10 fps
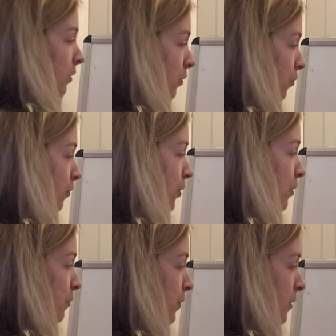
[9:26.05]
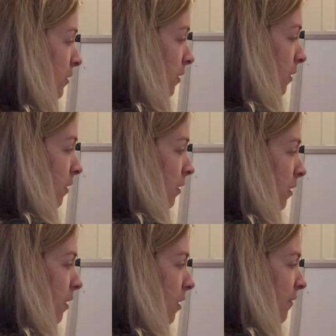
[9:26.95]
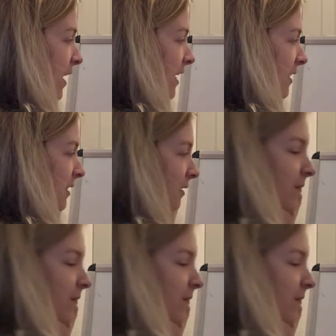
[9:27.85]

groups of 8.